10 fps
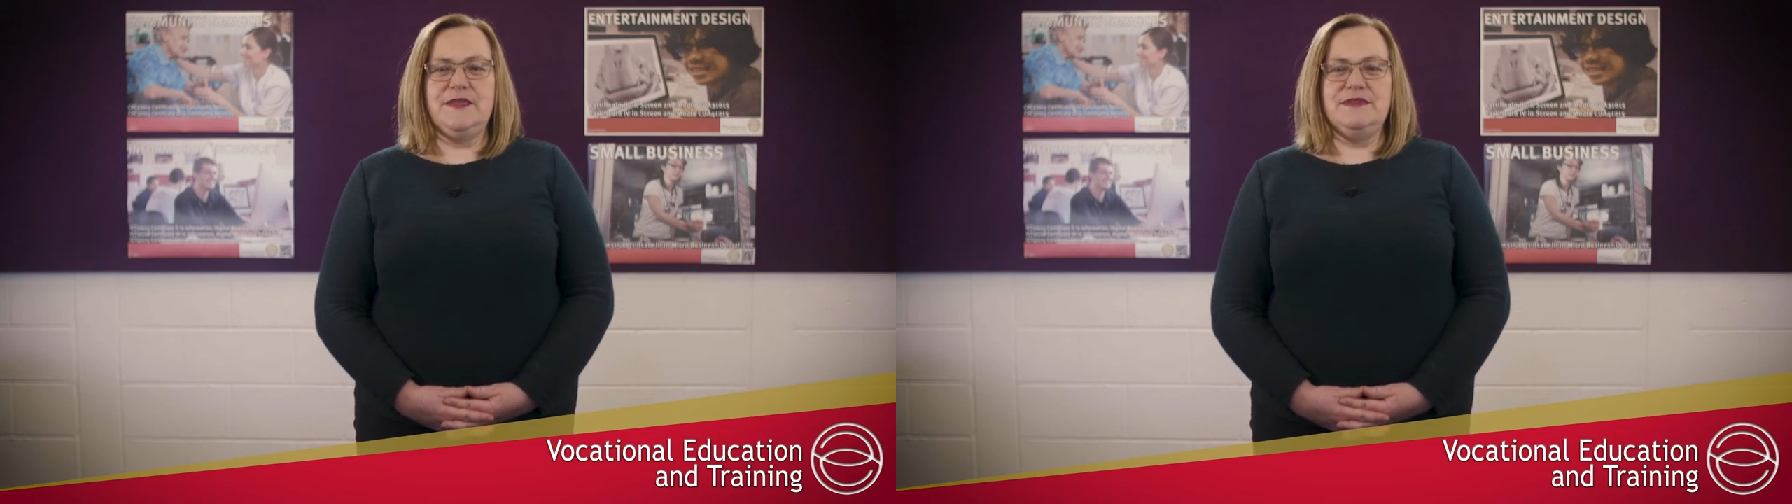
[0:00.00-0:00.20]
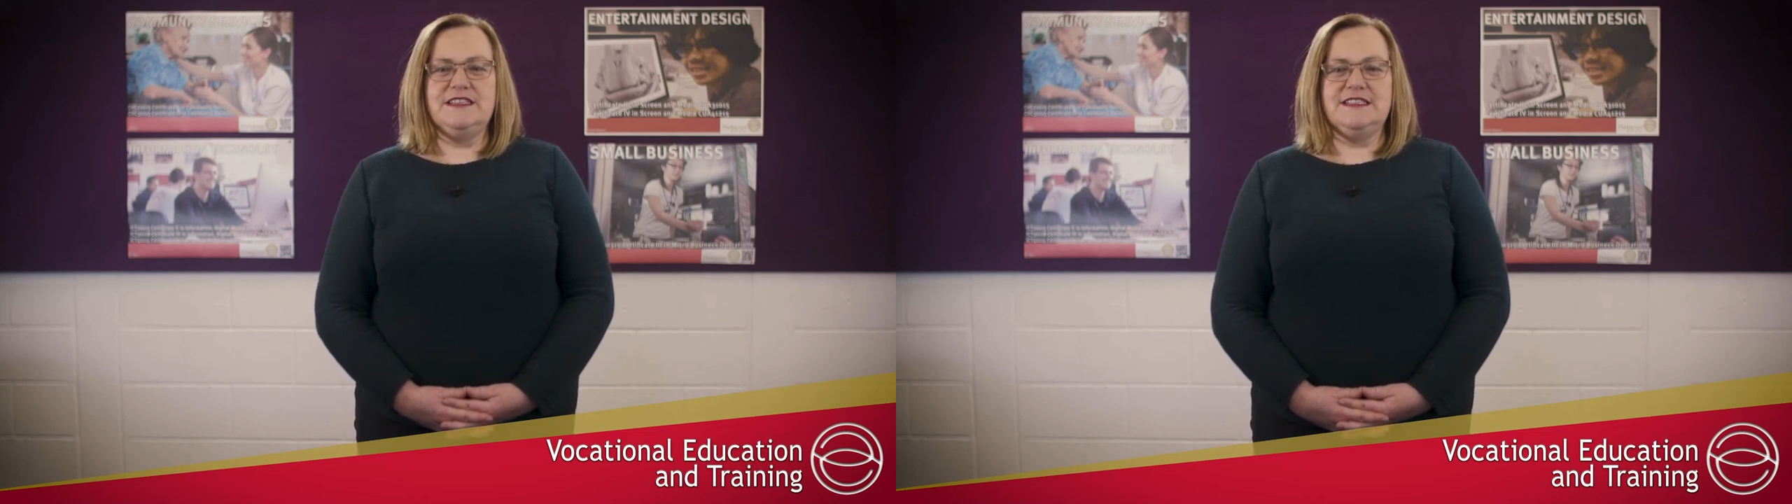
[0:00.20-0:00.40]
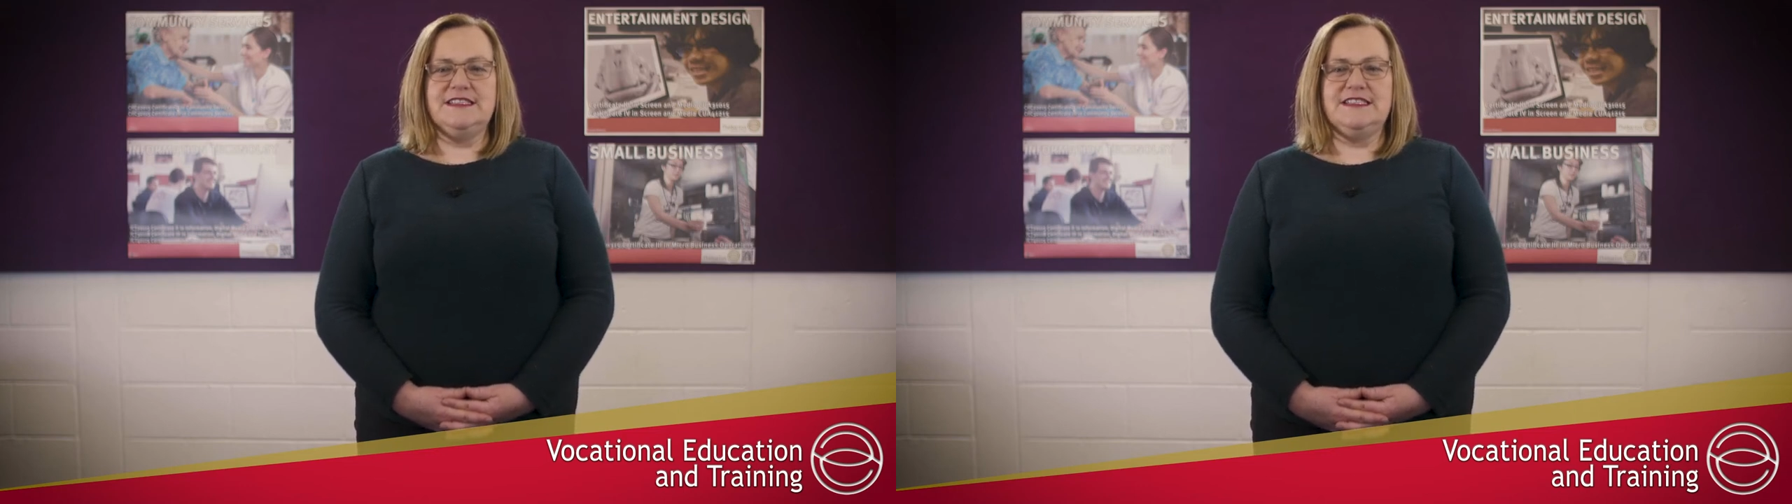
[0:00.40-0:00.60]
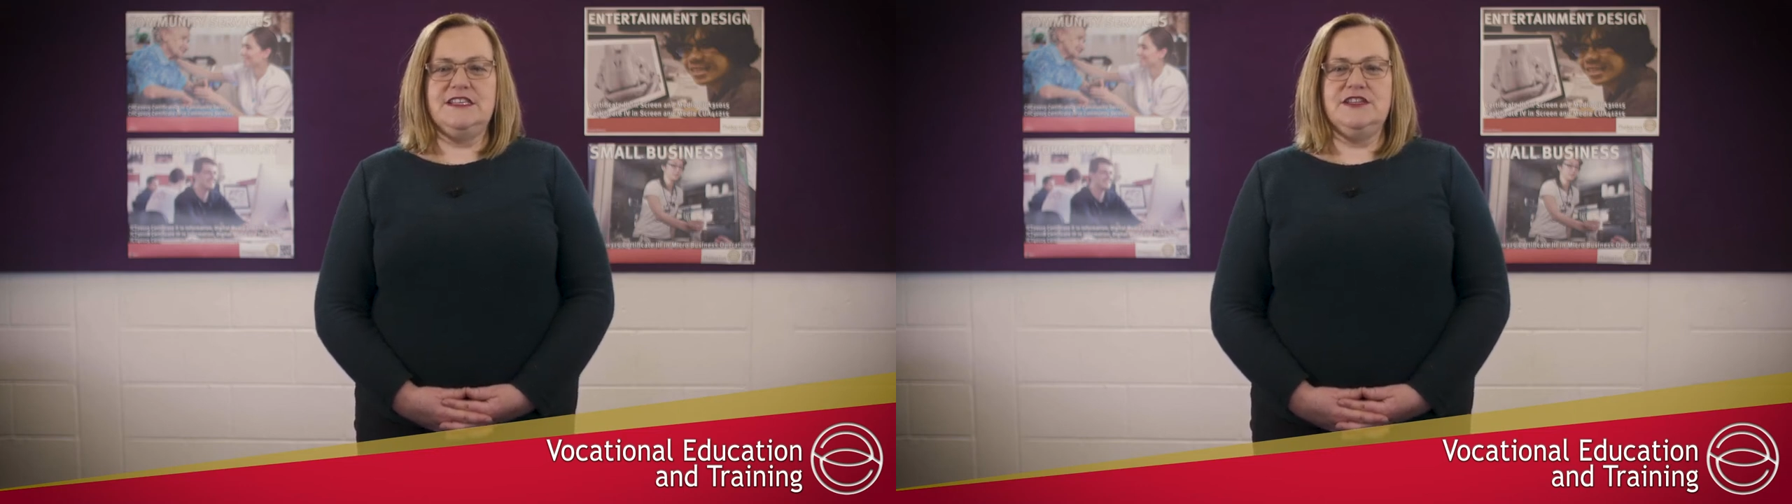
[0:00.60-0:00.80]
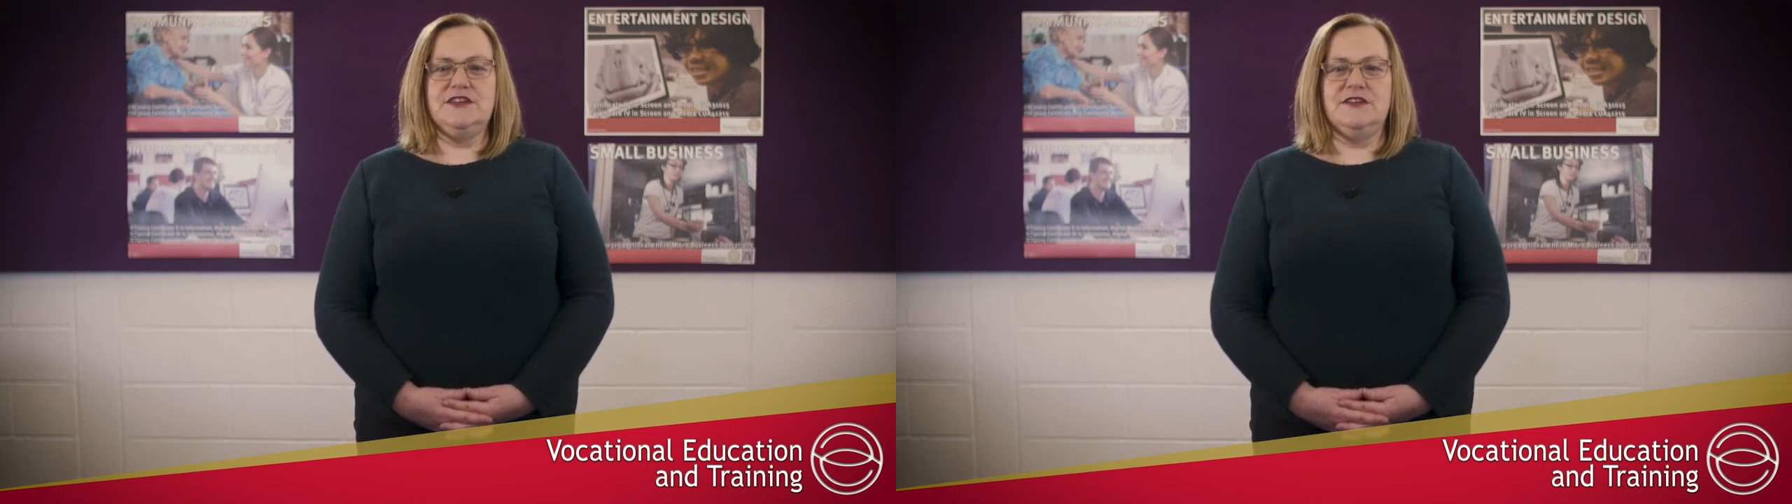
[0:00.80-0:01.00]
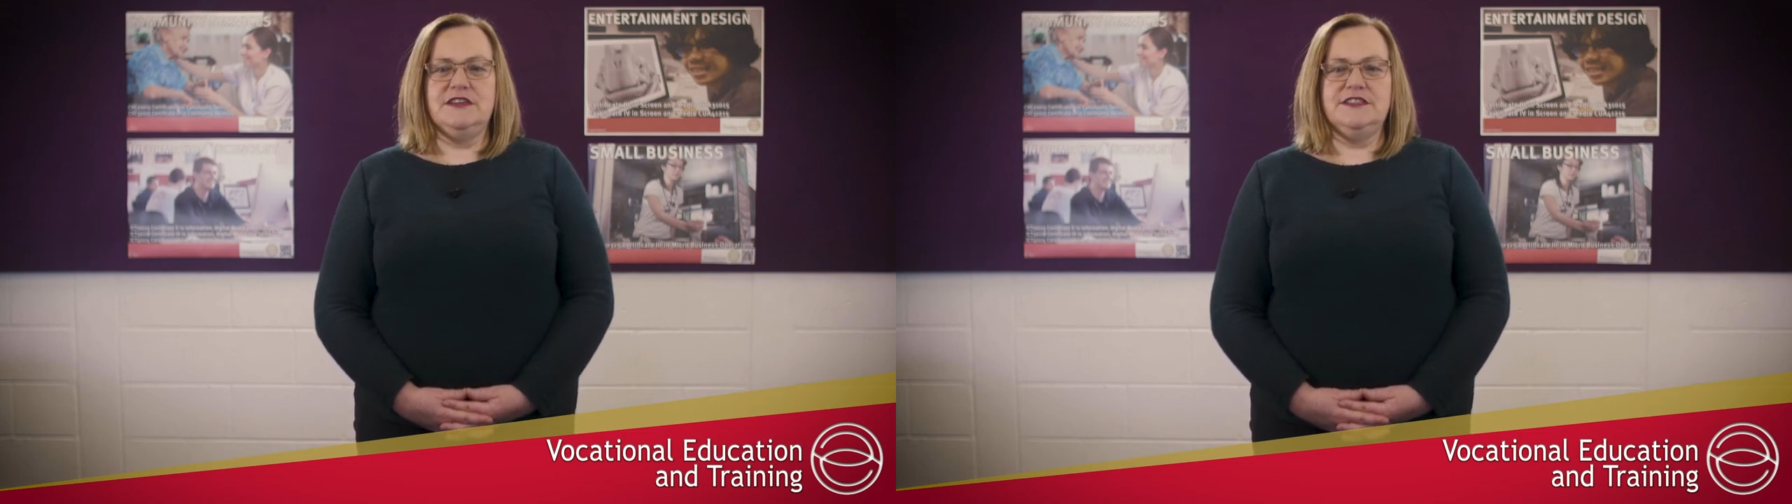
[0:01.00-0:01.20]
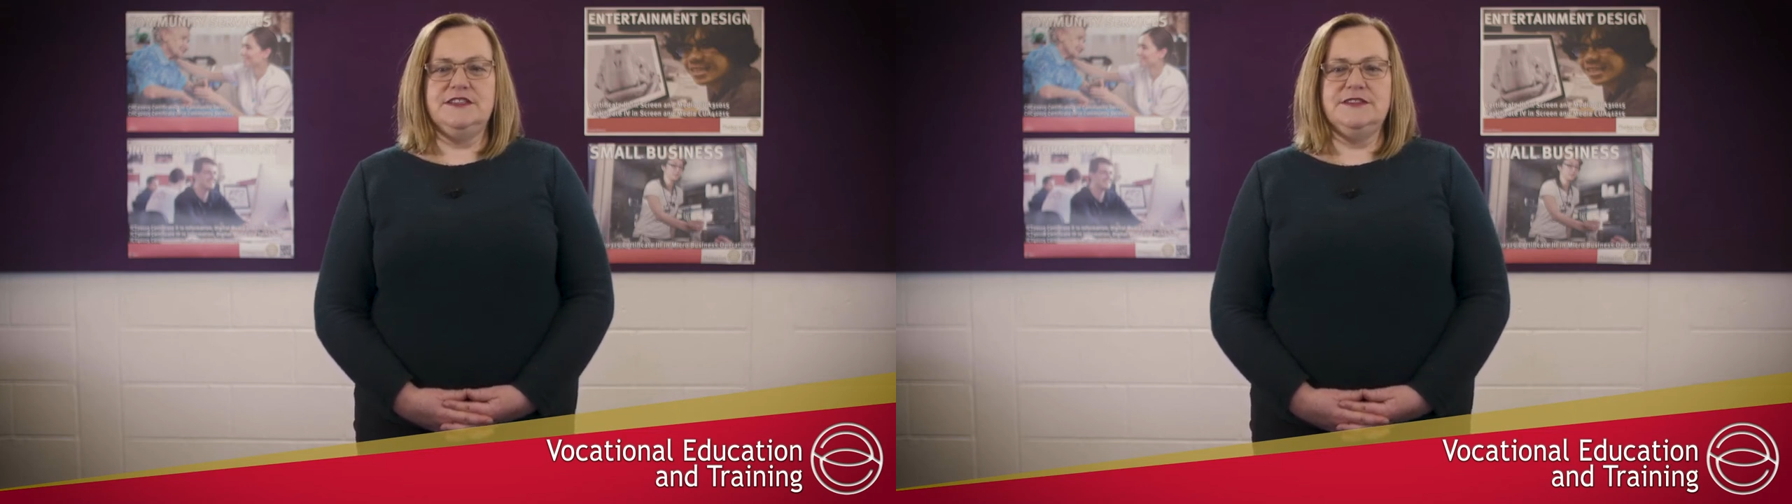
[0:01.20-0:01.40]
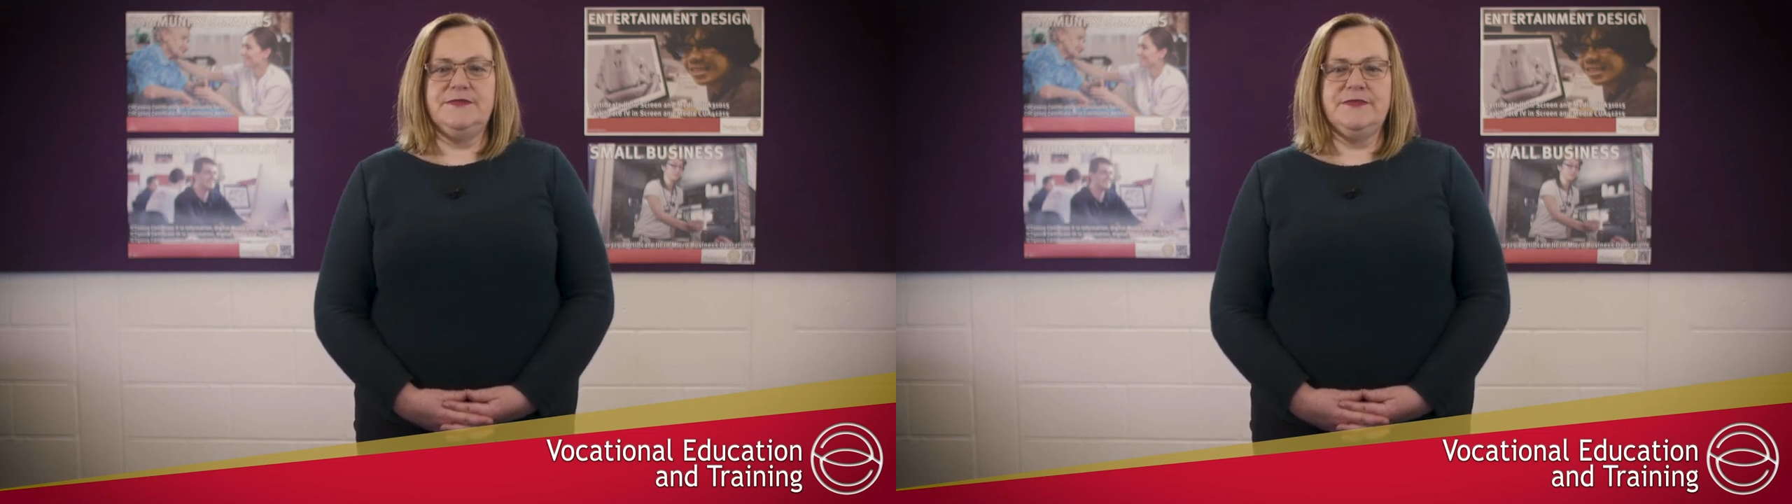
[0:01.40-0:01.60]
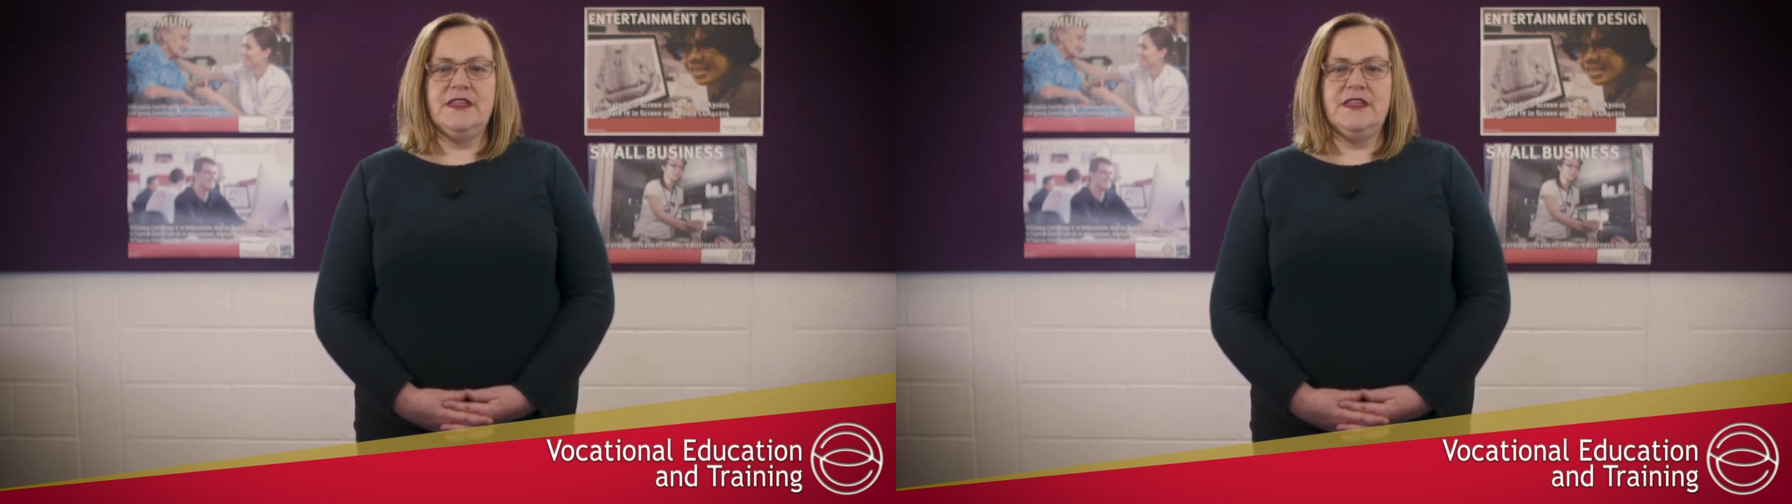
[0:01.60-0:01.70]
Thebarton Senior College.